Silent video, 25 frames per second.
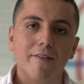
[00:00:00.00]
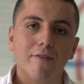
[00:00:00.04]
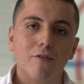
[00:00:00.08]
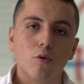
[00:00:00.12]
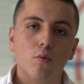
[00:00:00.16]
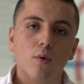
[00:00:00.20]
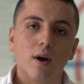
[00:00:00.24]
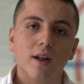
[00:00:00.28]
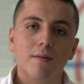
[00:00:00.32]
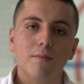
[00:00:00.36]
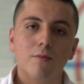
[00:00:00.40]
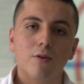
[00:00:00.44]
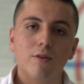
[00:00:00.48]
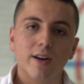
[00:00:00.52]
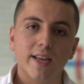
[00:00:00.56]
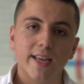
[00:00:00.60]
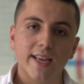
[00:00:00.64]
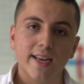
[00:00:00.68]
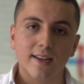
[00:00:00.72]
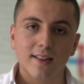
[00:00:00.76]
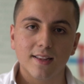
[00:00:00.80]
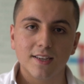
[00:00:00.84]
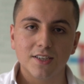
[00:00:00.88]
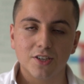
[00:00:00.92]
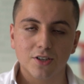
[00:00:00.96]
If you want
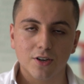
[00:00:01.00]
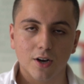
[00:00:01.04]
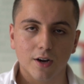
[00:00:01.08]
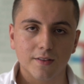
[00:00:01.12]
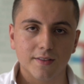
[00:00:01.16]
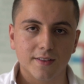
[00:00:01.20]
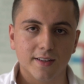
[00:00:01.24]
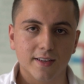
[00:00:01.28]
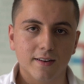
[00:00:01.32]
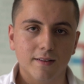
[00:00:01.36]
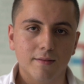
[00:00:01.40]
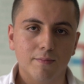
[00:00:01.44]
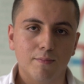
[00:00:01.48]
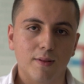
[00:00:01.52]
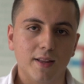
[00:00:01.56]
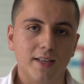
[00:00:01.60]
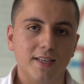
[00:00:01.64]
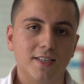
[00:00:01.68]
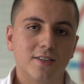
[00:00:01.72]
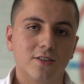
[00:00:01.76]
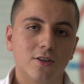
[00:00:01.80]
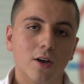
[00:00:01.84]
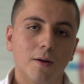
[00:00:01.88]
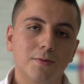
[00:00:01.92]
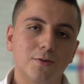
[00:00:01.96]
more English content,
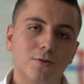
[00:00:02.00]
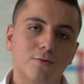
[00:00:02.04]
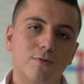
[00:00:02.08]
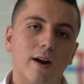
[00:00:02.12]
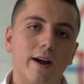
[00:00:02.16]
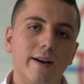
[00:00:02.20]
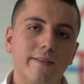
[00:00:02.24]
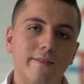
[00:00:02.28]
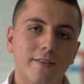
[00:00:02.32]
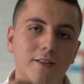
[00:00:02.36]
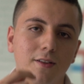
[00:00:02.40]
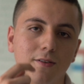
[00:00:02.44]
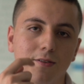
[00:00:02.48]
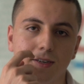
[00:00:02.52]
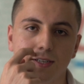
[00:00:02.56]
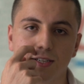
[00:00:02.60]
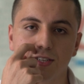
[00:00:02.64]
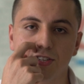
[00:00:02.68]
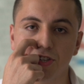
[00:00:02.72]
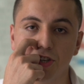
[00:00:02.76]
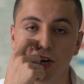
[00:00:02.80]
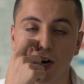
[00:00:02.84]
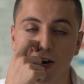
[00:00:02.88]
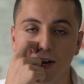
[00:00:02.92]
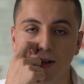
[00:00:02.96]
please subscribe to
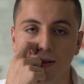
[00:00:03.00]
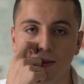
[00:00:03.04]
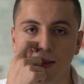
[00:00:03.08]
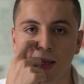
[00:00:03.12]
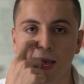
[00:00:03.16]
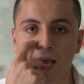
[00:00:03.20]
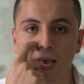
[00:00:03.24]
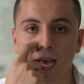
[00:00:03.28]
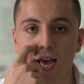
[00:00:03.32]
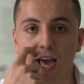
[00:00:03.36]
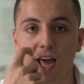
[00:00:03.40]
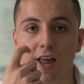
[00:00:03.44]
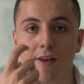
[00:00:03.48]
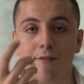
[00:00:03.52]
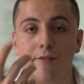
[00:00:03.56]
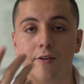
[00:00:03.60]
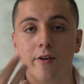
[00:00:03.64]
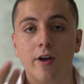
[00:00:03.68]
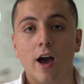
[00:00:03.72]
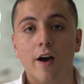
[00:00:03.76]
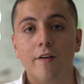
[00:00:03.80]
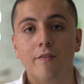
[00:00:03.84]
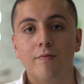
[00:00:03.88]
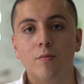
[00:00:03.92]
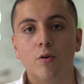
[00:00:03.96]
this channel, and
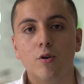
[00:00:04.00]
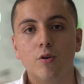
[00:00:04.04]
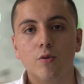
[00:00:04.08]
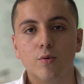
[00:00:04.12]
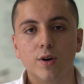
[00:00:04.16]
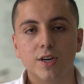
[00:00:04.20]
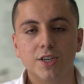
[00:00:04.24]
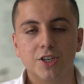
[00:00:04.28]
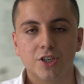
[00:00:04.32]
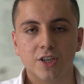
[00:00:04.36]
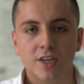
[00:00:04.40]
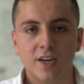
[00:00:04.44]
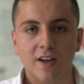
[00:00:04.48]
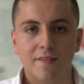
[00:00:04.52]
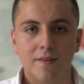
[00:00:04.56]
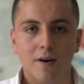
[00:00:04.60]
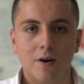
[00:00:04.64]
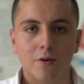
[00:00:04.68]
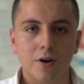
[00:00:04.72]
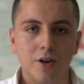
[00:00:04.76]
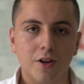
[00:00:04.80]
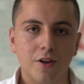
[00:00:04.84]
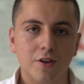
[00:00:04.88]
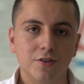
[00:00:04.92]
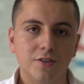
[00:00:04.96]
if you have more questions
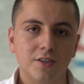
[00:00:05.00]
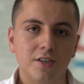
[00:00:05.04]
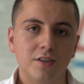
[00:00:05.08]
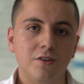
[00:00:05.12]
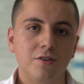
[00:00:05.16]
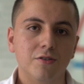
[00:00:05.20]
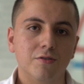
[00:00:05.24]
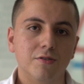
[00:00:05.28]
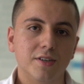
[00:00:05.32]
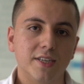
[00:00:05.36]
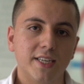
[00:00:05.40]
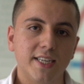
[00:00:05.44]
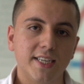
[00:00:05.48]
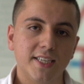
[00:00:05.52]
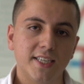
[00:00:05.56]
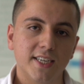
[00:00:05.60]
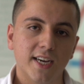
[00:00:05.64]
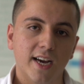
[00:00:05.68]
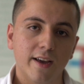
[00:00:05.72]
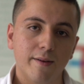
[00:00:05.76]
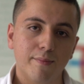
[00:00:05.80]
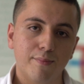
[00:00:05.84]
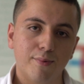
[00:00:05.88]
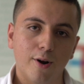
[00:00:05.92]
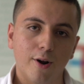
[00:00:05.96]
about using your
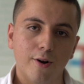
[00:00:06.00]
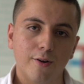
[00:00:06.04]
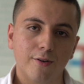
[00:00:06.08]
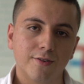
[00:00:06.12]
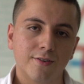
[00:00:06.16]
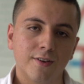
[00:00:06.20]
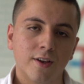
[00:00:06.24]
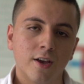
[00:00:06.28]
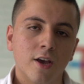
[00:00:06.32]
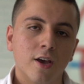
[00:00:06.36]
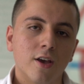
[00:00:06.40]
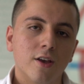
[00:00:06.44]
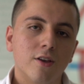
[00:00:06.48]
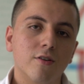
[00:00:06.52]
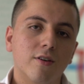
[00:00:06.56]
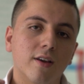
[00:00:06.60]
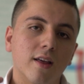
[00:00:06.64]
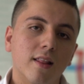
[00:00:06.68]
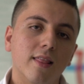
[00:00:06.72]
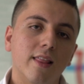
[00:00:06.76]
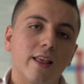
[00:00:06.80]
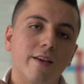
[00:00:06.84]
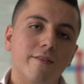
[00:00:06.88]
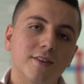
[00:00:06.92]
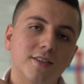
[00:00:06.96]
DJI products,
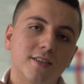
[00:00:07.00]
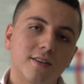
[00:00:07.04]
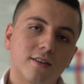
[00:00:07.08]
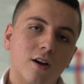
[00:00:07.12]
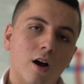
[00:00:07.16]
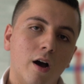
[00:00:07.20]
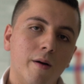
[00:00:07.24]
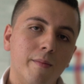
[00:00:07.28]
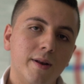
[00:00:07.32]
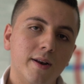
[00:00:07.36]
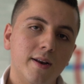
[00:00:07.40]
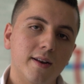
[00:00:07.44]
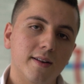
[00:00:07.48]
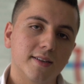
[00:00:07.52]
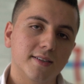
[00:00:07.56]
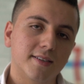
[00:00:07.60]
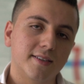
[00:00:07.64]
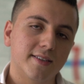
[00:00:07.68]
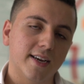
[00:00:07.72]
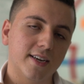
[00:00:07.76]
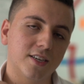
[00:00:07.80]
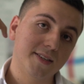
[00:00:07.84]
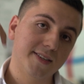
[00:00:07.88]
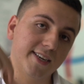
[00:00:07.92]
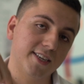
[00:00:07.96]
you can leave us a comment
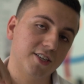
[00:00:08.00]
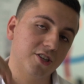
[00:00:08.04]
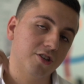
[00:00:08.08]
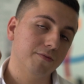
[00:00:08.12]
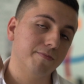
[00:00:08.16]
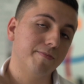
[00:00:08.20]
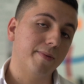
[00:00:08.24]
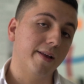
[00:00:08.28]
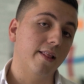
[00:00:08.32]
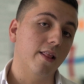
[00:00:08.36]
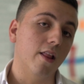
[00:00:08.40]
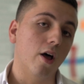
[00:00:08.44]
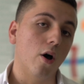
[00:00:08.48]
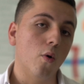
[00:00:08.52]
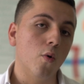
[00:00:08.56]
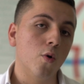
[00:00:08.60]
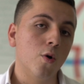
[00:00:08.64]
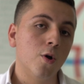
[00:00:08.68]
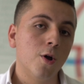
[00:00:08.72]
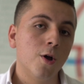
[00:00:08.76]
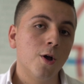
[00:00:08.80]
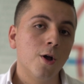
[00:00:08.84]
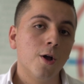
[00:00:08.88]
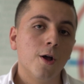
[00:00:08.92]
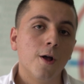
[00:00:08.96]
in the comment section
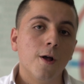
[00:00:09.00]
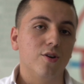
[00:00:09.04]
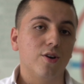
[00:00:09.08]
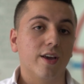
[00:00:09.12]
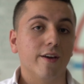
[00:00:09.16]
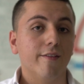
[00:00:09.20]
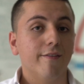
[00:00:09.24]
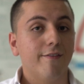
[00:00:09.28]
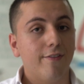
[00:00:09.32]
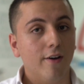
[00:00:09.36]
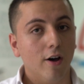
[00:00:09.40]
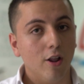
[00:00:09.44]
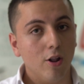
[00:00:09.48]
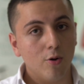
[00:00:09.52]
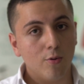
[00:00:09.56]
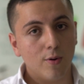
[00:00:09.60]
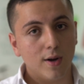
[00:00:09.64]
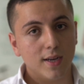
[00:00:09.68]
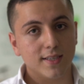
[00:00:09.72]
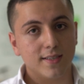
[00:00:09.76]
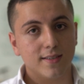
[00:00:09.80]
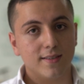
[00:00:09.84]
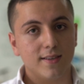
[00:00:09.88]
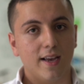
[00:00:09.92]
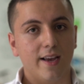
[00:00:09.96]
below. You can
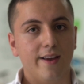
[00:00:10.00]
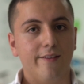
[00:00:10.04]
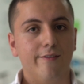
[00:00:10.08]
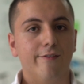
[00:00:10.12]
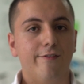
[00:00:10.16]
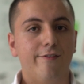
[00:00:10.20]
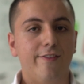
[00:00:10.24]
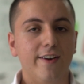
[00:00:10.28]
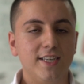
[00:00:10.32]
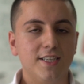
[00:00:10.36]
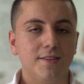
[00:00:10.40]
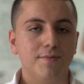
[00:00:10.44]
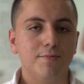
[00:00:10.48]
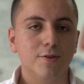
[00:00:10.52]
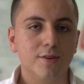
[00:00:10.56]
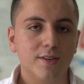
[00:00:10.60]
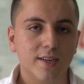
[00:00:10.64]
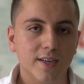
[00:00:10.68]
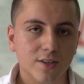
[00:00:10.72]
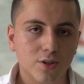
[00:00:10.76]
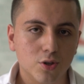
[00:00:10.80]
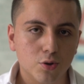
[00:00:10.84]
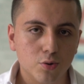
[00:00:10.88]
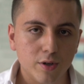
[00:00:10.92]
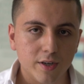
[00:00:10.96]
follow us on
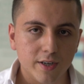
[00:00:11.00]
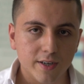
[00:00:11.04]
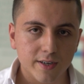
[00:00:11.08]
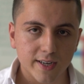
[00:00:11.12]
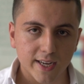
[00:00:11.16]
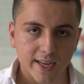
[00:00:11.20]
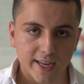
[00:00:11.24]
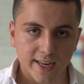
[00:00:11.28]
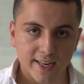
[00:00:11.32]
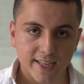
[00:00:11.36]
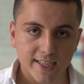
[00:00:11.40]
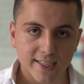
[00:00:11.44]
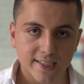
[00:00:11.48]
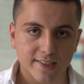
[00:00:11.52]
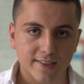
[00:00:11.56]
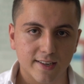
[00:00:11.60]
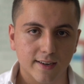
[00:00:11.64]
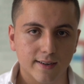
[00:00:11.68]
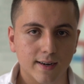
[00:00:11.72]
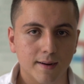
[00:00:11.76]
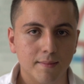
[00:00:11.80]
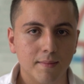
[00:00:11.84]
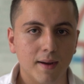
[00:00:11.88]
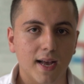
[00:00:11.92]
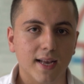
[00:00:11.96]
Facebook, Twitter, and
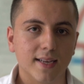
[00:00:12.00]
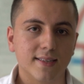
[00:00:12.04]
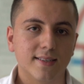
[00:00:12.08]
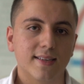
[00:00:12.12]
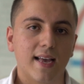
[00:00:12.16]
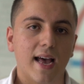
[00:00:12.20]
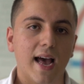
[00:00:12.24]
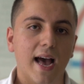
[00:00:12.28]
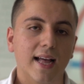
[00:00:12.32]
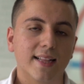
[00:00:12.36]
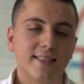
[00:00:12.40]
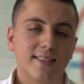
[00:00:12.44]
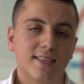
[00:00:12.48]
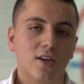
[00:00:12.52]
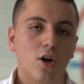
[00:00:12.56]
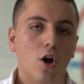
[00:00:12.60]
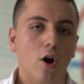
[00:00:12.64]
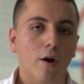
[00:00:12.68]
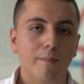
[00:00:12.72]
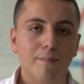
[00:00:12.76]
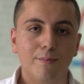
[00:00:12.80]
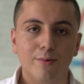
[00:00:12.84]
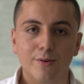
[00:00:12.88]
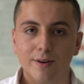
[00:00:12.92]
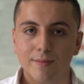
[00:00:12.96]
Instagram as
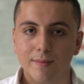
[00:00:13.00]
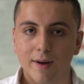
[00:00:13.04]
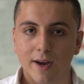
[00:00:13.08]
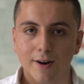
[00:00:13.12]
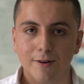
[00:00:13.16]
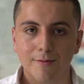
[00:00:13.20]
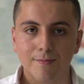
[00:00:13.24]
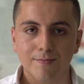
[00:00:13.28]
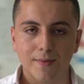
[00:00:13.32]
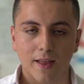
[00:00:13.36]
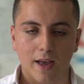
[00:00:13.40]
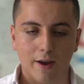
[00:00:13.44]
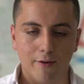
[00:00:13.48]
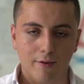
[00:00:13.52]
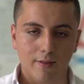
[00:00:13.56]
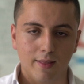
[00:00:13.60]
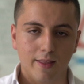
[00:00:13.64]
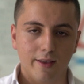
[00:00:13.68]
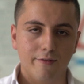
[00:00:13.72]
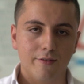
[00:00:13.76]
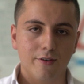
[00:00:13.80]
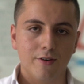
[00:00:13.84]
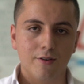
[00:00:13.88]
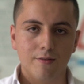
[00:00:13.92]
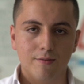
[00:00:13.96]
@computemano. I
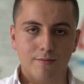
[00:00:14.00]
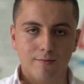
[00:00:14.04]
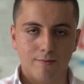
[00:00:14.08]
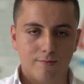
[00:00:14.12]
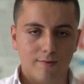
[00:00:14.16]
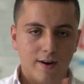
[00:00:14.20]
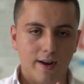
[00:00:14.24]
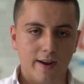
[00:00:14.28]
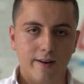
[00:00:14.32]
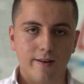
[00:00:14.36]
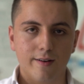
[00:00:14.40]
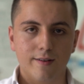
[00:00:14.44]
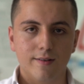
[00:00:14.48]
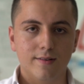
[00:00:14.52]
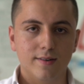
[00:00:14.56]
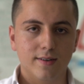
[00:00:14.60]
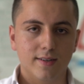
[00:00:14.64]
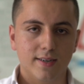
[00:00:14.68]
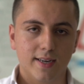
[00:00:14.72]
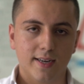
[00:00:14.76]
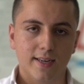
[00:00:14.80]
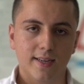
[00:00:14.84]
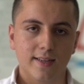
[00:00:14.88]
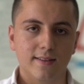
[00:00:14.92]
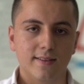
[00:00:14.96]
will leave you right
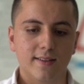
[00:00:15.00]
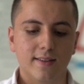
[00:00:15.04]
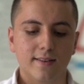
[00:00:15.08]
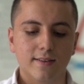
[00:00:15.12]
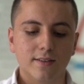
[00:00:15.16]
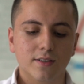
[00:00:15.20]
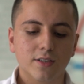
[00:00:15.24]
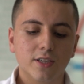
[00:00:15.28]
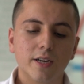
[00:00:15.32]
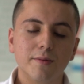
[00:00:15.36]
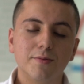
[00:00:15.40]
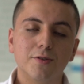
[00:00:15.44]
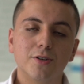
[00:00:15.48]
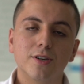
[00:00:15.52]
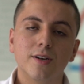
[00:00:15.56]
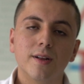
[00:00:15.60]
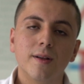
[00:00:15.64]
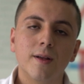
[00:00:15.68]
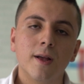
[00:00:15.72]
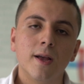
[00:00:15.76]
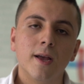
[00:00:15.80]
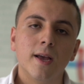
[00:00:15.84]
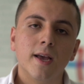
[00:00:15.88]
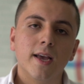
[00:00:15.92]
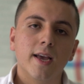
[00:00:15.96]
here the
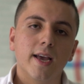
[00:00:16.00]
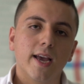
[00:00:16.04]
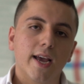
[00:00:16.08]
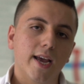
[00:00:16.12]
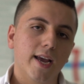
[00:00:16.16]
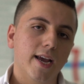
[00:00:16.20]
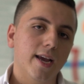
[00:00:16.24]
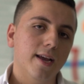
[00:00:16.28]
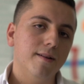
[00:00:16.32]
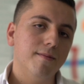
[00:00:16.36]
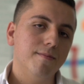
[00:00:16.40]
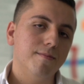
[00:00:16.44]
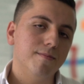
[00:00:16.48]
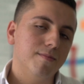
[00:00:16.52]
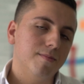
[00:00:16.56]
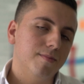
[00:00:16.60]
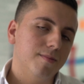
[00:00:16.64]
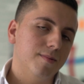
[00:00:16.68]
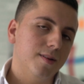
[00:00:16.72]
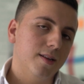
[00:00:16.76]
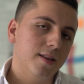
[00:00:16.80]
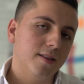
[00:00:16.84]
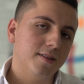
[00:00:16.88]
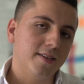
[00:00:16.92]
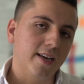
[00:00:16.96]
description. And
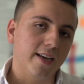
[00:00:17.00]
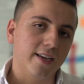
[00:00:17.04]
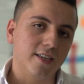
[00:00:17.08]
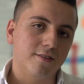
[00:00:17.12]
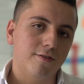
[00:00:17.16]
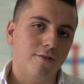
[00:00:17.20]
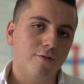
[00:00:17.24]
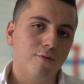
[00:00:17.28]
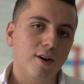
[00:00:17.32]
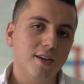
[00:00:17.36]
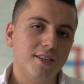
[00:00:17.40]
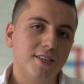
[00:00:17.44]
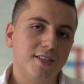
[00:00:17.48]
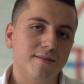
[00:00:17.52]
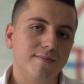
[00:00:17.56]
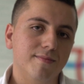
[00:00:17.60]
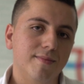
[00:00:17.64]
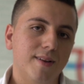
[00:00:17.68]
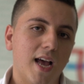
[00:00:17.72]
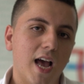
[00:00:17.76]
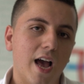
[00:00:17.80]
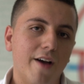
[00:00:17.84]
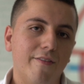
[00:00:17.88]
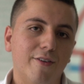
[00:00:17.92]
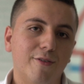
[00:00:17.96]
thanks for
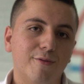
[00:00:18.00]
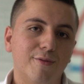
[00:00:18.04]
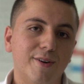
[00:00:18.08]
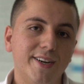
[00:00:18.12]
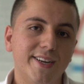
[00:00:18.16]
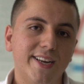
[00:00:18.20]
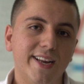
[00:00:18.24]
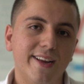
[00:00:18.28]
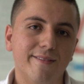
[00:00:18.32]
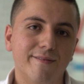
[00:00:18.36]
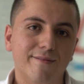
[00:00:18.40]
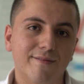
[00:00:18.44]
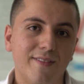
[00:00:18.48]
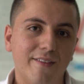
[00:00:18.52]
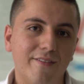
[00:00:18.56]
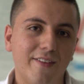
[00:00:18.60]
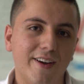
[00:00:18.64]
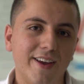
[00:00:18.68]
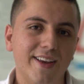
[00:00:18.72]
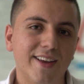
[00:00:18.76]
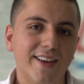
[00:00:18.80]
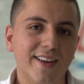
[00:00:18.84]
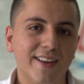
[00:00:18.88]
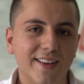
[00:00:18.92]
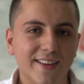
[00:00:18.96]
watching. Have a great day.
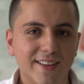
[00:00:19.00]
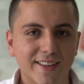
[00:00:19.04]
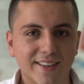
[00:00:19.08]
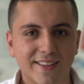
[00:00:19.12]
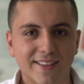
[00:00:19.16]
Bye bye.